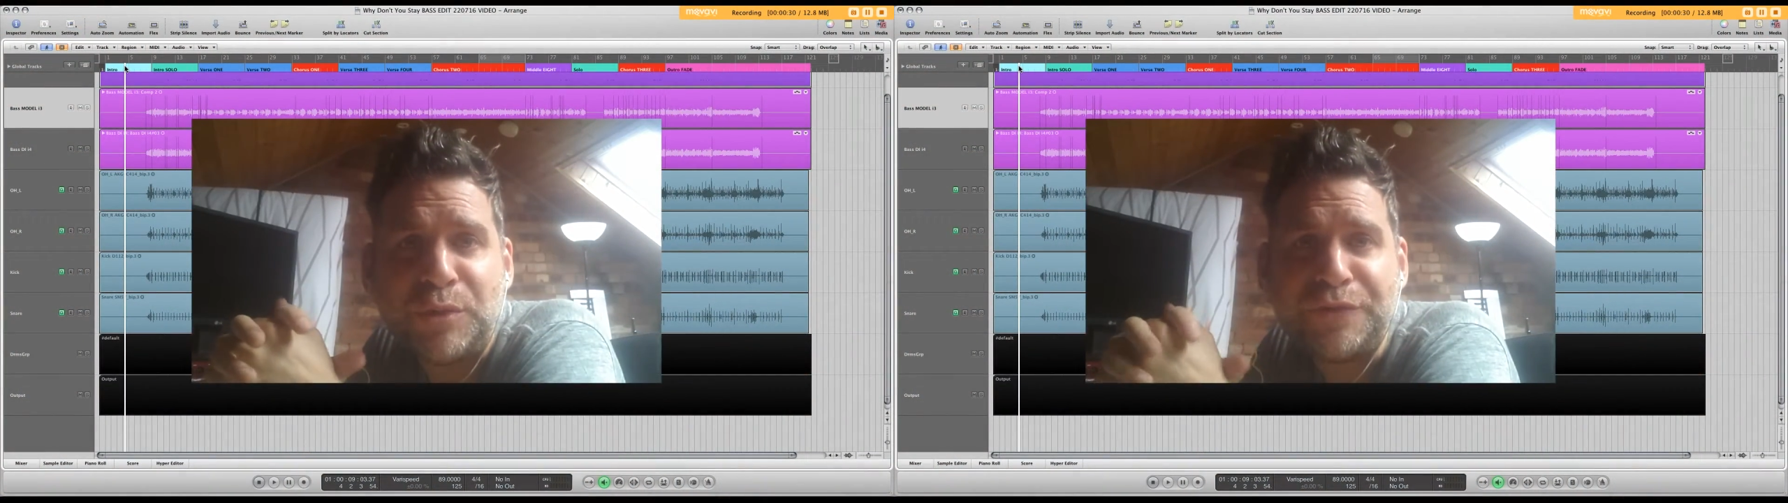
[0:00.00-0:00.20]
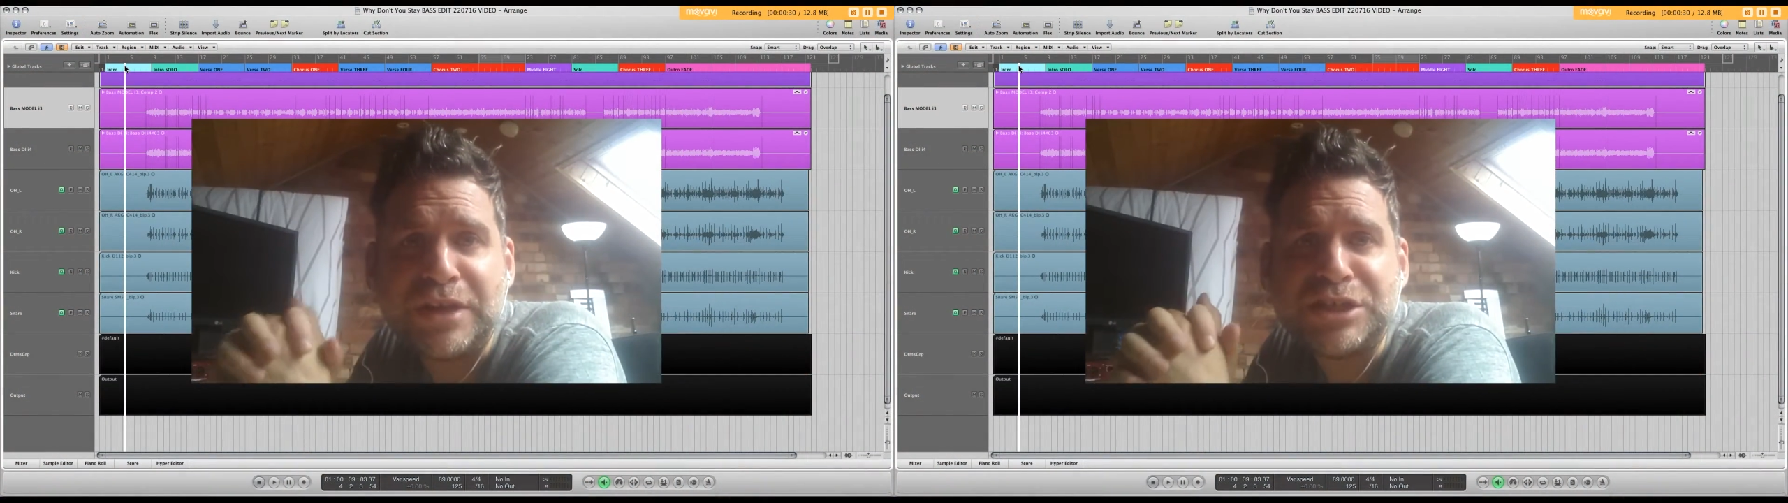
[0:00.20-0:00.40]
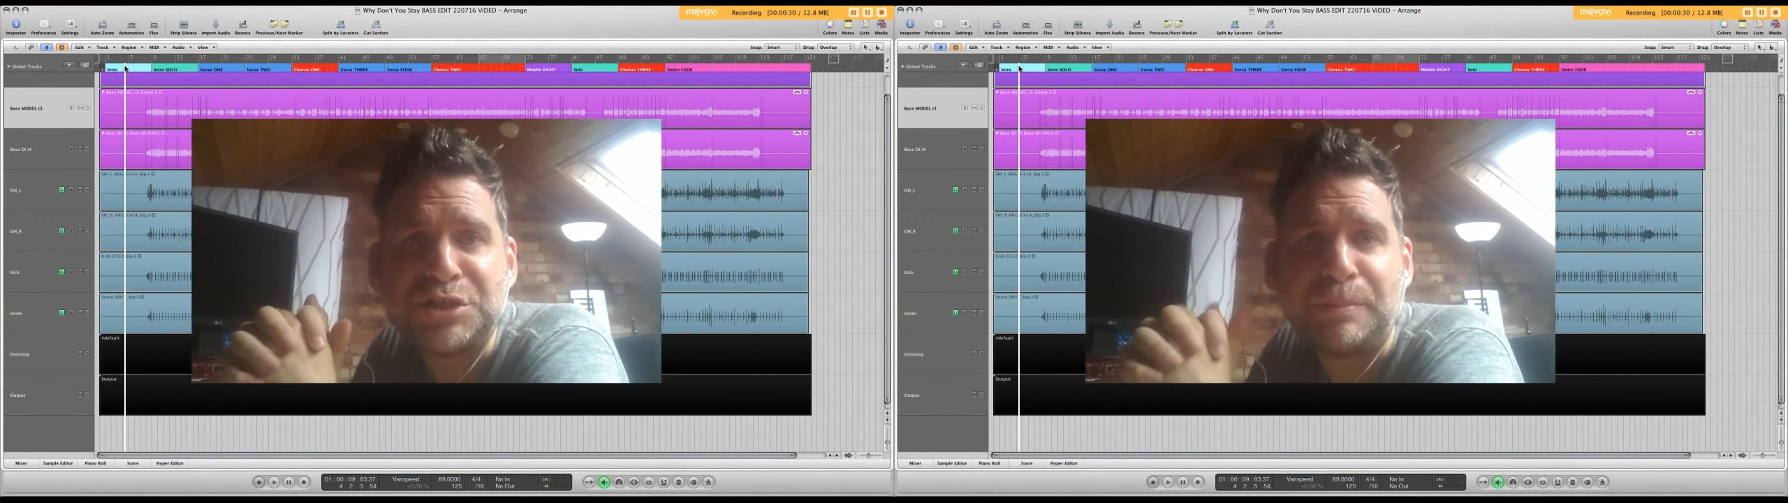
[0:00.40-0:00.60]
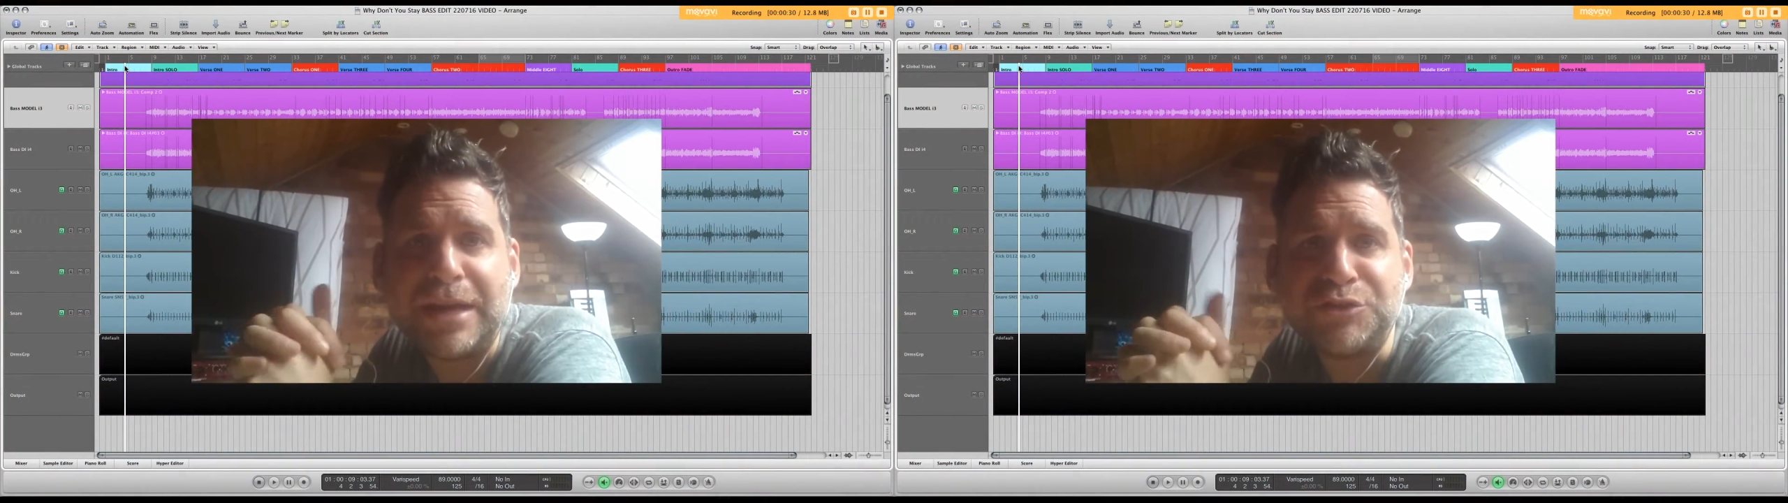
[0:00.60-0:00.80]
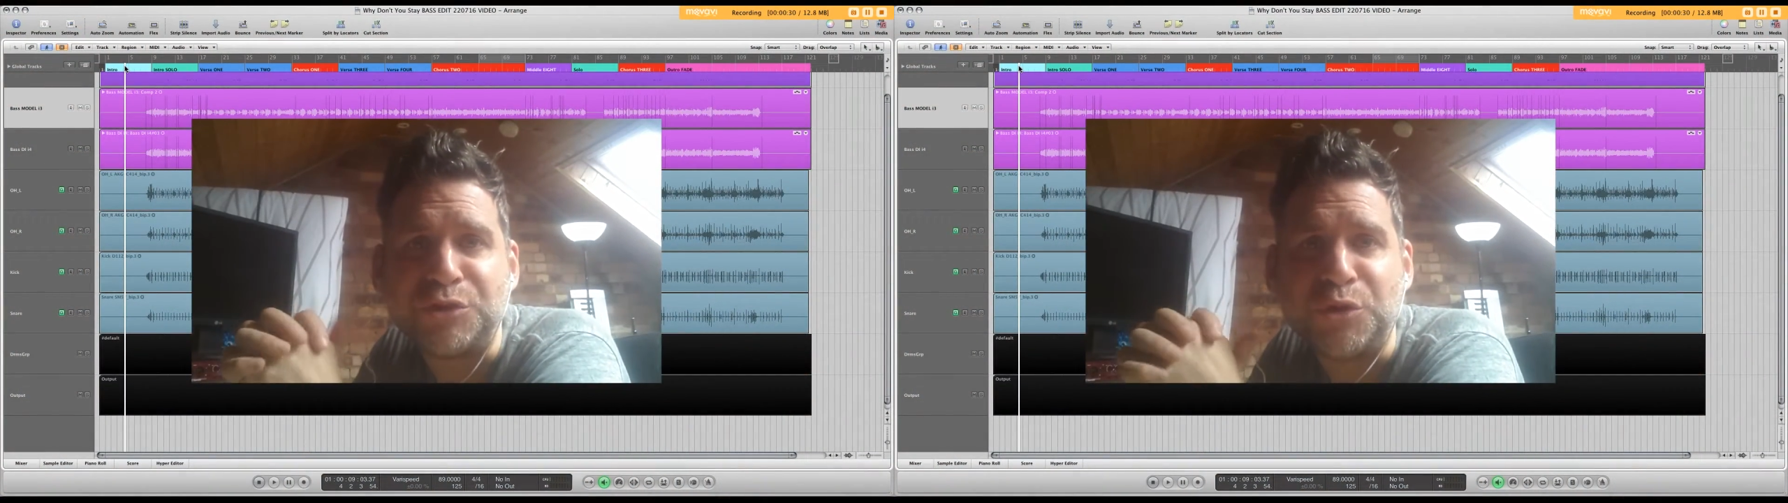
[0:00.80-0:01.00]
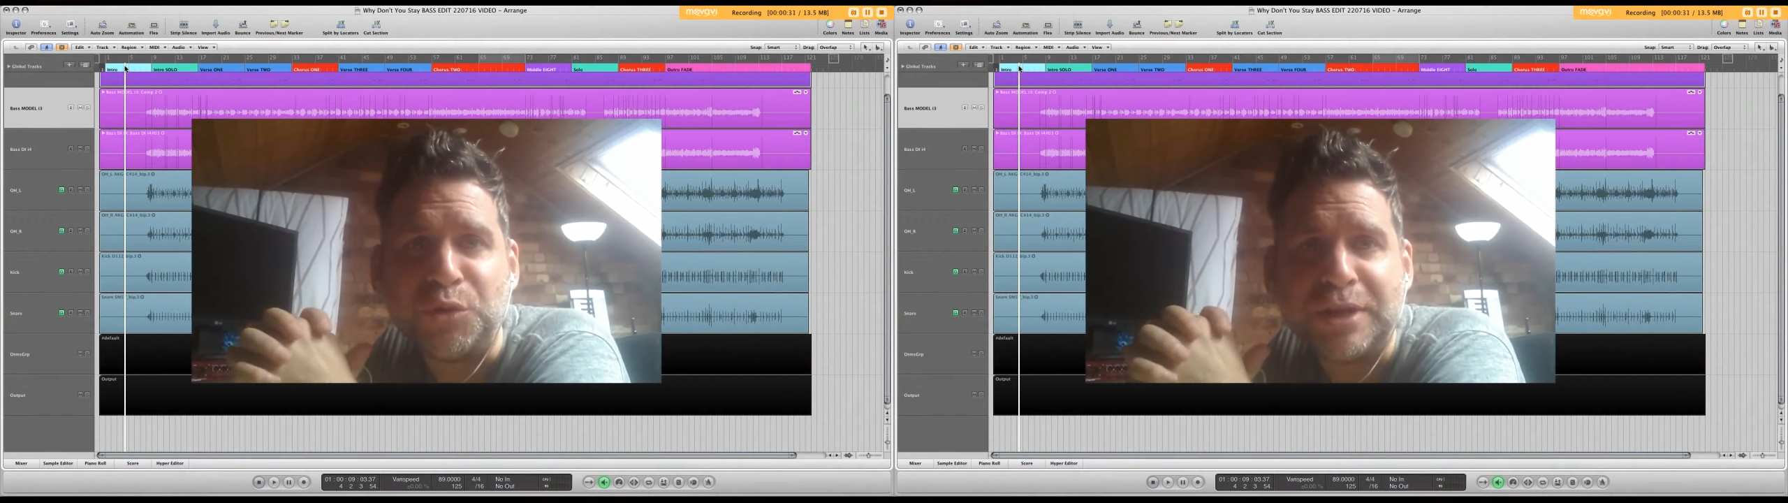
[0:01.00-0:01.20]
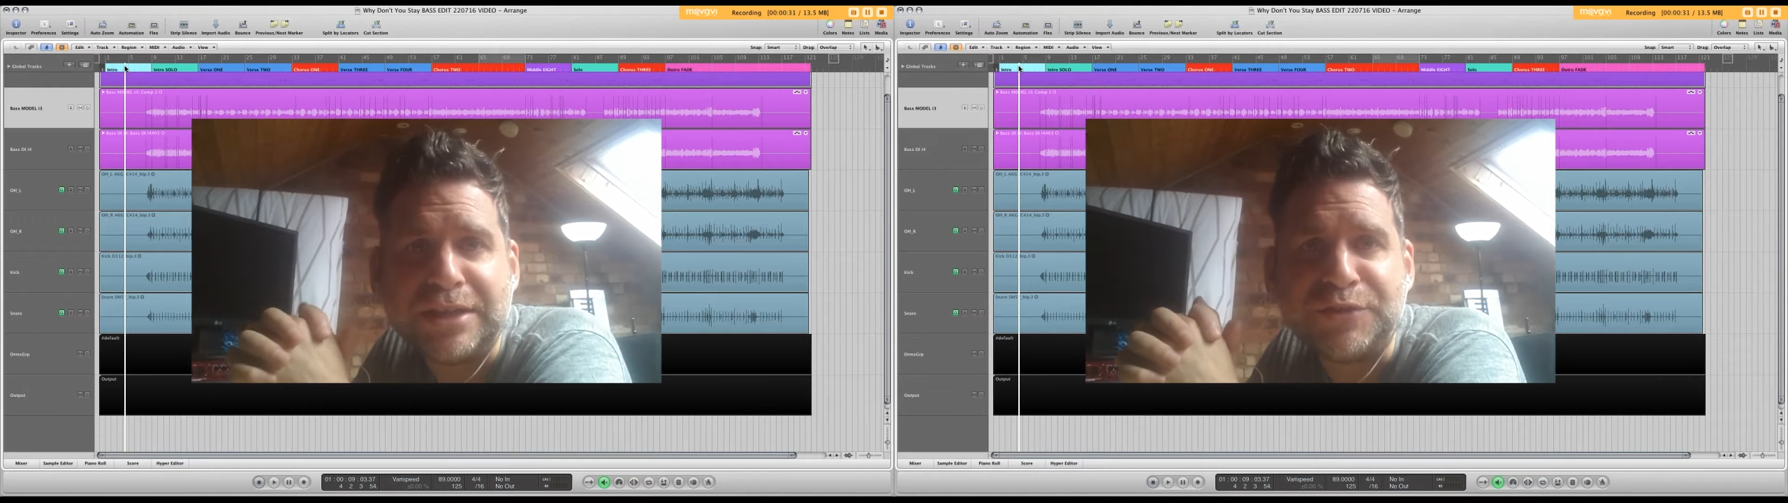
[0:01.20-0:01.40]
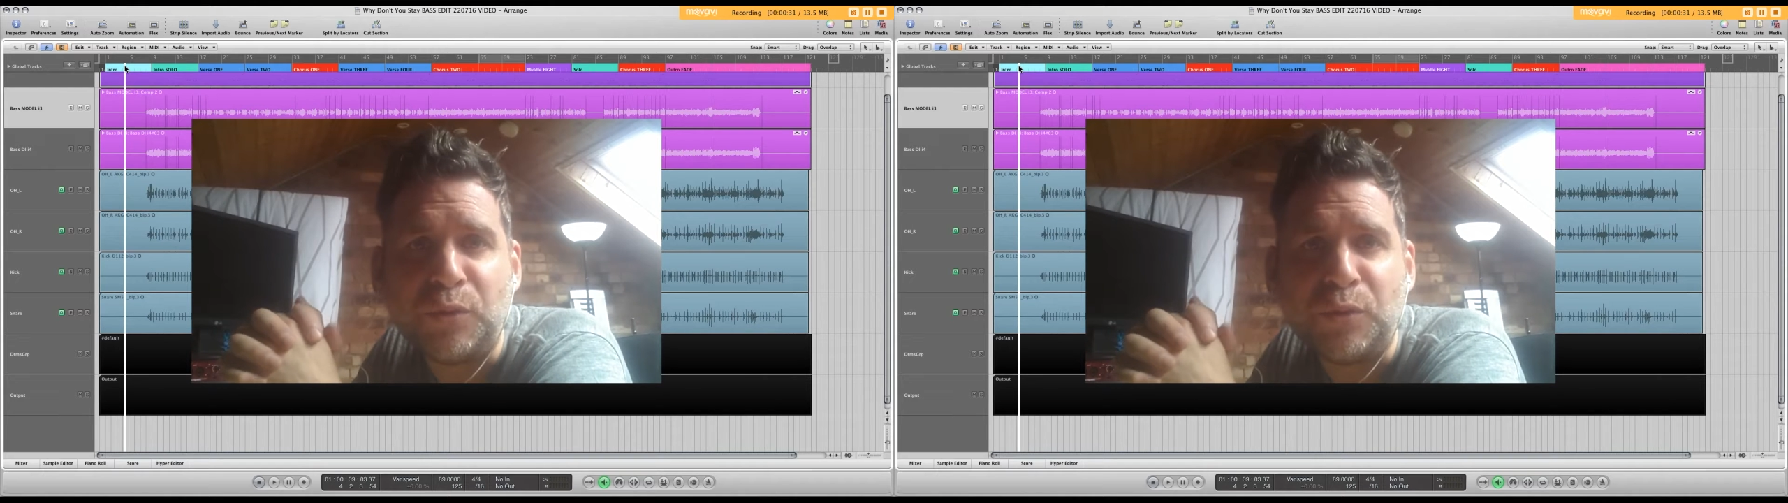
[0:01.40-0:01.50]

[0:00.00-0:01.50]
we finished the bass recordings